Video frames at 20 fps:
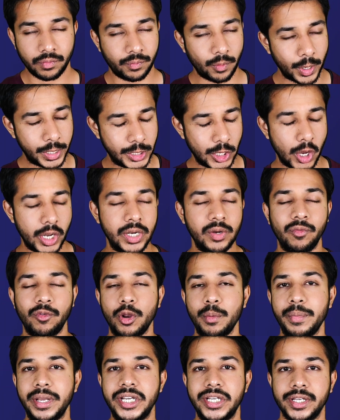For your
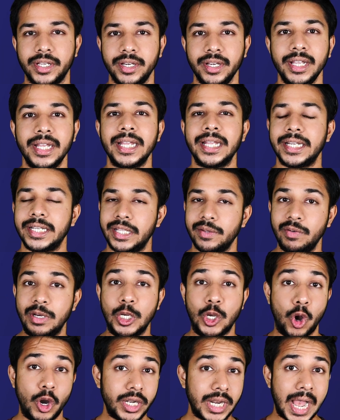information, they
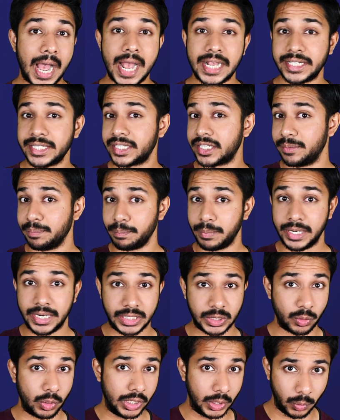will not ask simple
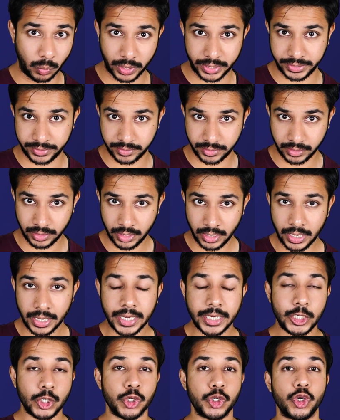SQL queries.
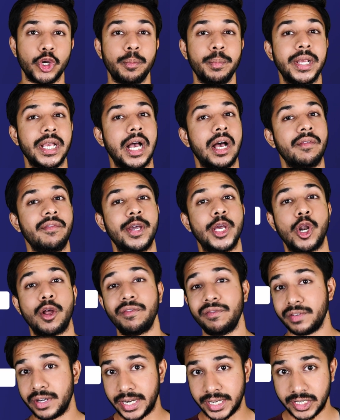You should be aware
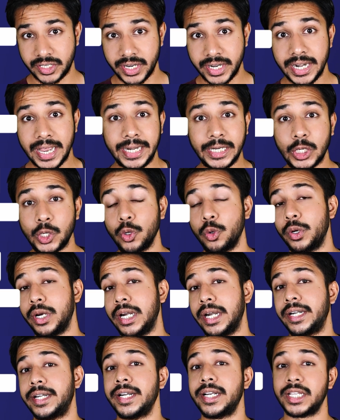of nested and
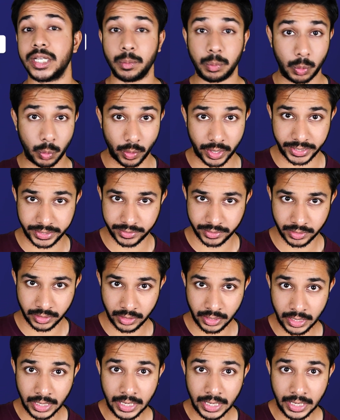correlated subqueries.